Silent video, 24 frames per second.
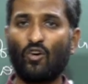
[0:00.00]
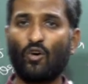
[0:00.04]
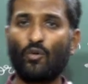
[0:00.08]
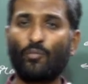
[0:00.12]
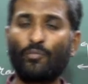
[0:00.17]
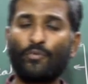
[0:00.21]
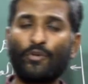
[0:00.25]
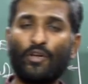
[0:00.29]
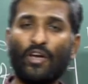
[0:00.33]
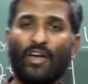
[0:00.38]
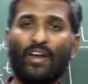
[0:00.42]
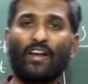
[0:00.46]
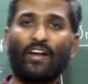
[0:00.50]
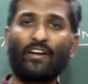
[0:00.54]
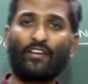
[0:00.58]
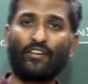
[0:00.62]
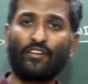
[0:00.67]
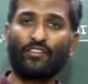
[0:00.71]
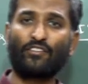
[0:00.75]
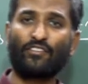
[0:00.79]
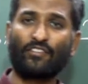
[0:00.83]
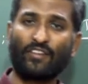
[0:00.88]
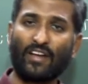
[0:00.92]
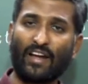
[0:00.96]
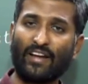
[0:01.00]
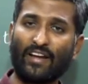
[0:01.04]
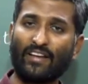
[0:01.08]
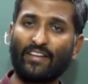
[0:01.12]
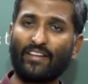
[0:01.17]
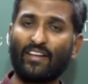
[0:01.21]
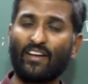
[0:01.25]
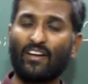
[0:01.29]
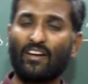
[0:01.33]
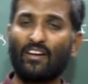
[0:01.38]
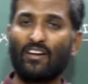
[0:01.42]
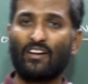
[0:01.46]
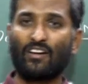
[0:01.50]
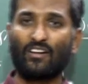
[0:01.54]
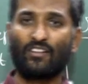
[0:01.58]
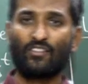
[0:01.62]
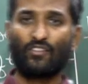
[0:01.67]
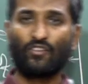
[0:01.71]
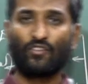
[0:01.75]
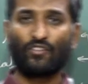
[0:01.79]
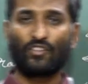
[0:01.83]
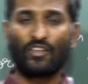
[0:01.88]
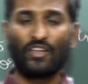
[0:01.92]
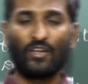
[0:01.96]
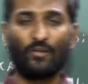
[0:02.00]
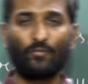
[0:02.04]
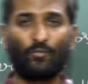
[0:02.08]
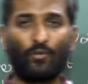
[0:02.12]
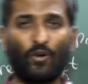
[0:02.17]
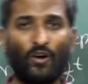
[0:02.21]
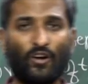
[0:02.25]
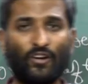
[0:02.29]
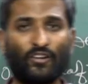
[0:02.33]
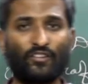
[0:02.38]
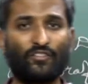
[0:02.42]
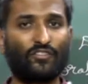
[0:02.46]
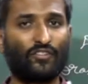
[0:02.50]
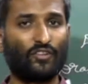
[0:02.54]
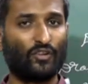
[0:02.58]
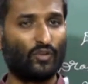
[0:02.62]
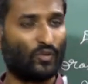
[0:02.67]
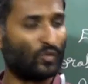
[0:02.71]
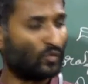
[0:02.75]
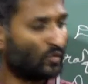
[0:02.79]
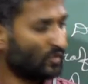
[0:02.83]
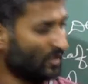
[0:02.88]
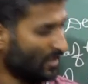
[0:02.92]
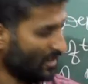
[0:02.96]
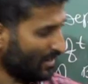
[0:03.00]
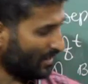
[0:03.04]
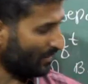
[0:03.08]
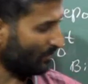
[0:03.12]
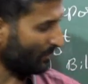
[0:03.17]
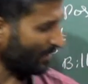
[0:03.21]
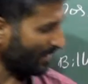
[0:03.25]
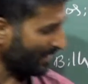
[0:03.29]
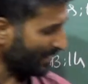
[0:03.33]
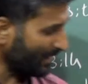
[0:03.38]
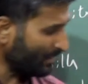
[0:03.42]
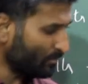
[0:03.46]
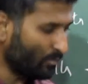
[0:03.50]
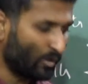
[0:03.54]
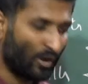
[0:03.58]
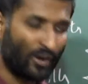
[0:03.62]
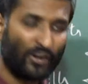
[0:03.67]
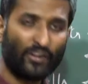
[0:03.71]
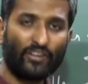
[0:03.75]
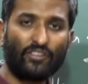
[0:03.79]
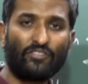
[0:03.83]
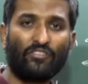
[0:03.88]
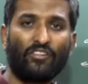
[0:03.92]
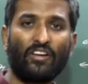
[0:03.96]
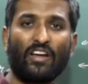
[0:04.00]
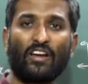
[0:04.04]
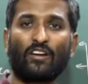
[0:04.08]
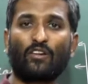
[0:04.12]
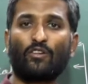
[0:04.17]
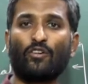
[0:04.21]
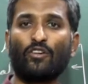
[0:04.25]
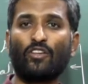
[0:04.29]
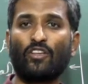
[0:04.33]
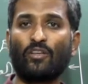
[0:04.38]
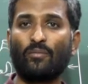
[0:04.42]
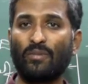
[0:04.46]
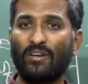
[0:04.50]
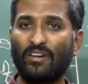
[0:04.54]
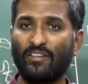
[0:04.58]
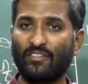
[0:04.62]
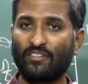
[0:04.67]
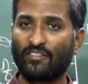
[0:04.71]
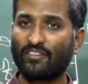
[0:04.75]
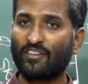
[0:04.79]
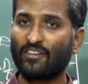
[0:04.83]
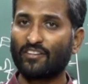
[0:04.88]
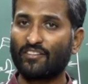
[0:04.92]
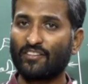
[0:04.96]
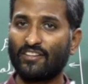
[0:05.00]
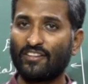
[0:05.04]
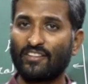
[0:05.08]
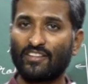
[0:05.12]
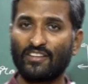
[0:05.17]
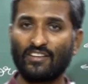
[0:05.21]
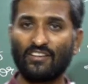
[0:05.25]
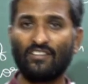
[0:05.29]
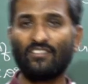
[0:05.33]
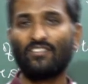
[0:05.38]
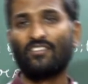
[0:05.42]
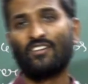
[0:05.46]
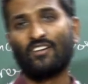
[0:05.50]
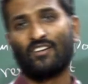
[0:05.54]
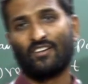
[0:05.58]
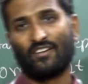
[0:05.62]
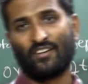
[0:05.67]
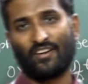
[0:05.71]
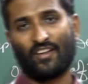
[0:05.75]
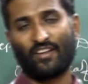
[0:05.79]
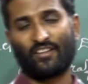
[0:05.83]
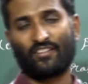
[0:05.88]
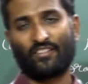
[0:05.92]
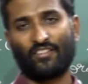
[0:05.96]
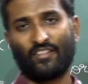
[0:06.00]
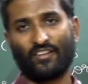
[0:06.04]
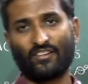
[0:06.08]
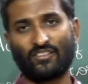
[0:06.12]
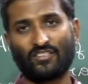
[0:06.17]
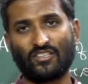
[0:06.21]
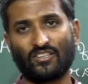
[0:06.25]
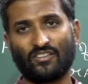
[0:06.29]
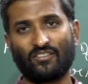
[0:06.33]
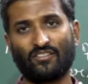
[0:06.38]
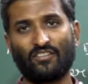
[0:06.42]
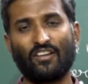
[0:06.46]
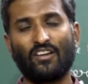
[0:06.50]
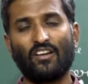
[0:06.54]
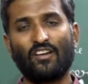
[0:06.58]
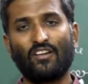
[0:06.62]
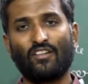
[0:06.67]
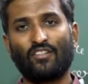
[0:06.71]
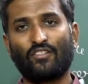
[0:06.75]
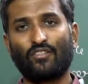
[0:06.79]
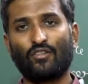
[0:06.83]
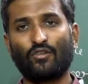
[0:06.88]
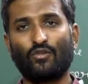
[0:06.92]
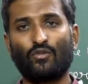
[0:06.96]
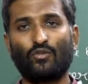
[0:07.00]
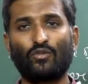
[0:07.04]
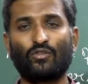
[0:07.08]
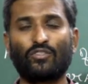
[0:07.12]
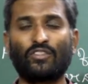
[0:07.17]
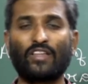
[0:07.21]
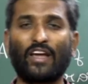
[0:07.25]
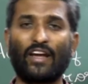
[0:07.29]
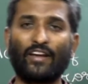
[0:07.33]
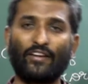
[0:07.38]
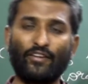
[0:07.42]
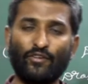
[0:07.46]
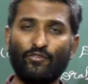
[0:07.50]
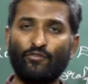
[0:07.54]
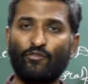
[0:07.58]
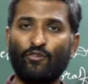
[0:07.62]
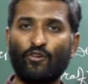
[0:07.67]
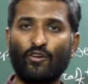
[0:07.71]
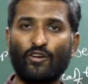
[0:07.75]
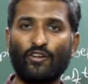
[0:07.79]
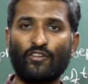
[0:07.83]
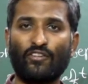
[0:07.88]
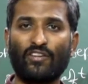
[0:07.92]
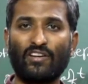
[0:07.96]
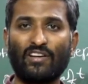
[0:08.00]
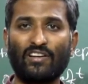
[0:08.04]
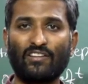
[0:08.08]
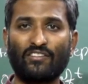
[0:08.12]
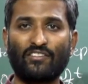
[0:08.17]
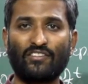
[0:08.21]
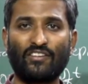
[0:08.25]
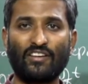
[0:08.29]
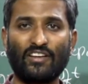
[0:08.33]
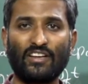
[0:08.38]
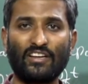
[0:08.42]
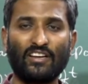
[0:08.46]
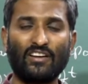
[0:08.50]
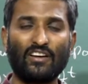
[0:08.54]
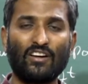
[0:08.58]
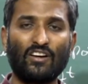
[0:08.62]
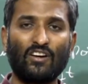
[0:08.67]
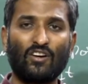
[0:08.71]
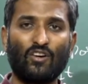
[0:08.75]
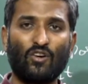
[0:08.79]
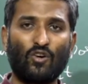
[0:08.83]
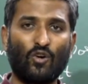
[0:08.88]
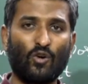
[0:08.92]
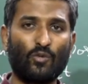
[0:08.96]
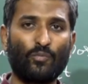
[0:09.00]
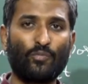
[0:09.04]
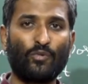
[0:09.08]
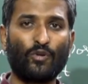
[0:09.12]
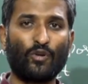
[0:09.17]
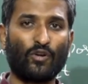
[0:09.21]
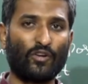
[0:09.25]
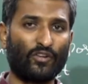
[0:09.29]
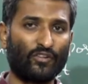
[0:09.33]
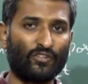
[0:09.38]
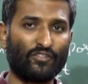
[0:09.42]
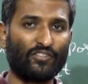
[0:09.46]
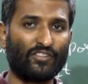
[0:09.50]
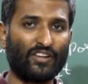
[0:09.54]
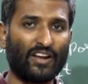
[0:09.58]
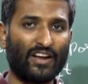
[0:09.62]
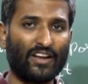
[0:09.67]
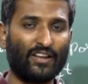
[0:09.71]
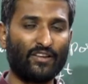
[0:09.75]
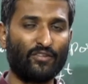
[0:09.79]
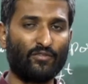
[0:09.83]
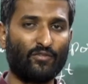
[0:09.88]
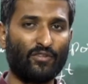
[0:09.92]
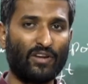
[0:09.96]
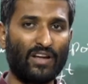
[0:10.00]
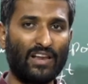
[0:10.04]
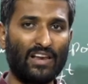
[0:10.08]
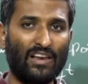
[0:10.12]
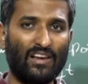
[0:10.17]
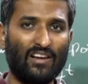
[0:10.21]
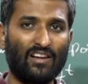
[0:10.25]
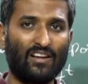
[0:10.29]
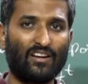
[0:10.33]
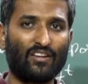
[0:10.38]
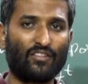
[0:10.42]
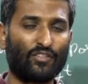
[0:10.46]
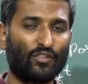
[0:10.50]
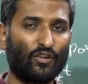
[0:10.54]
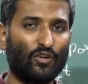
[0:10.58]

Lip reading: Hope you are understand those key points. So the remaining points we are going to be discussing the next session. So thank you for your listening. Hope you understand well.